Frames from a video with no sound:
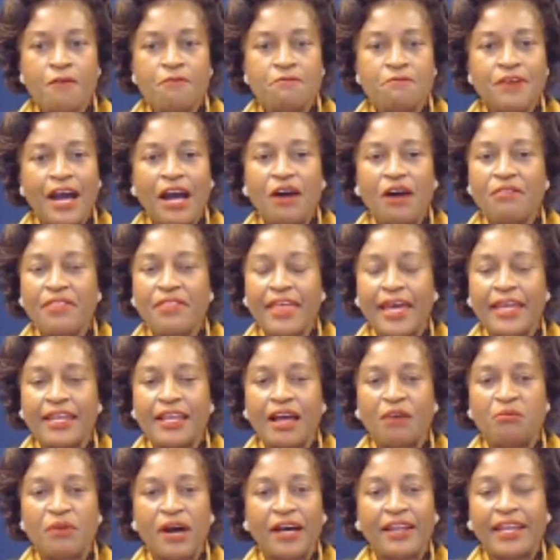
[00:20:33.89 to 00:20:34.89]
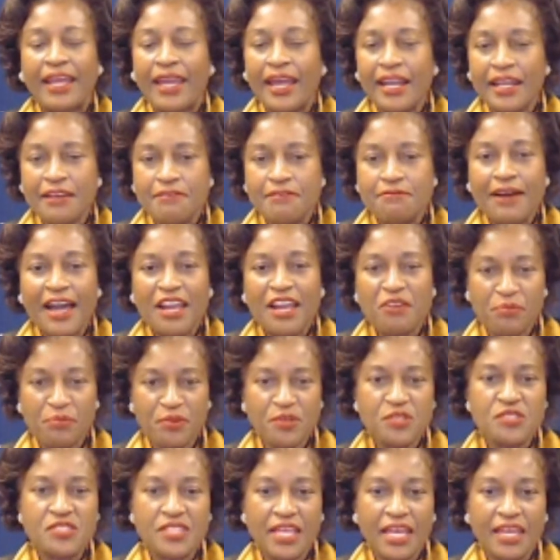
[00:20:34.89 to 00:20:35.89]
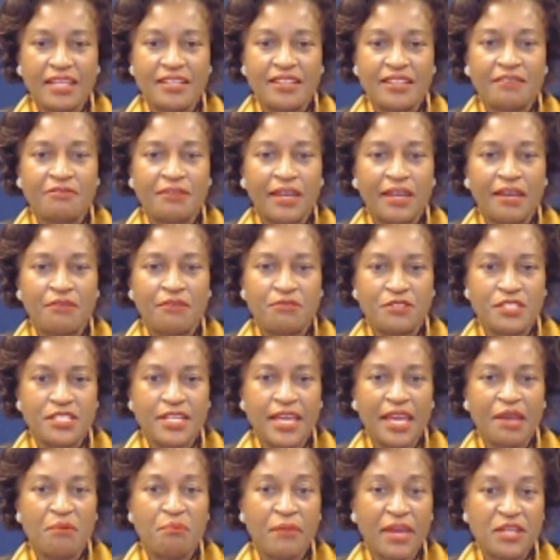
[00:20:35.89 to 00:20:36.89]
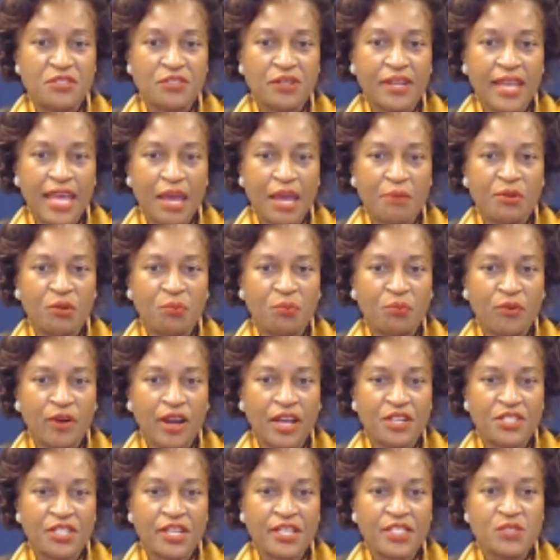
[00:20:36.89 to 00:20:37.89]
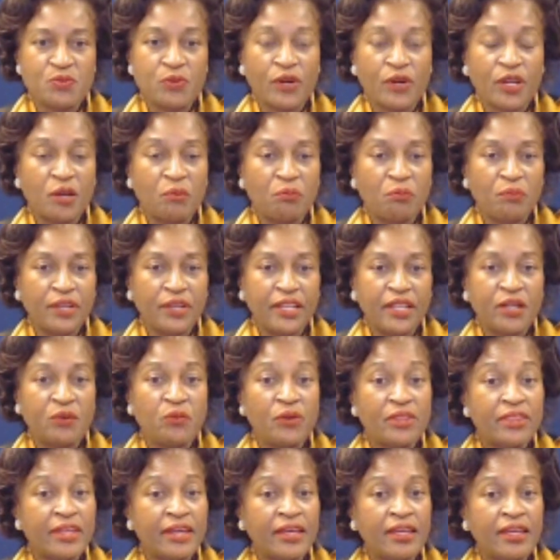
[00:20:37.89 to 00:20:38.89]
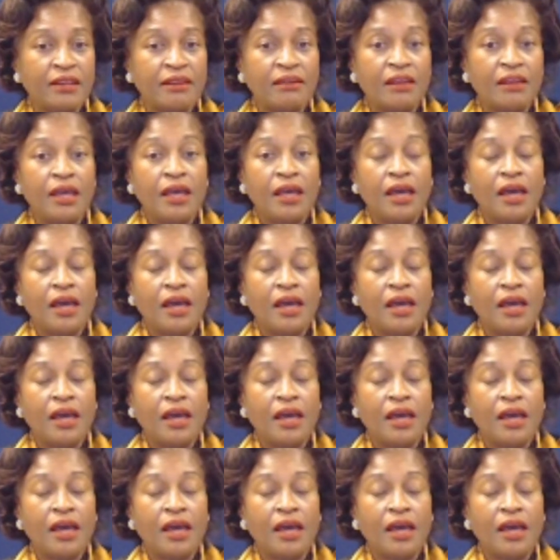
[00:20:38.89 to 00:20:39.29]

found that about 85% of FTA major capital projects were completed within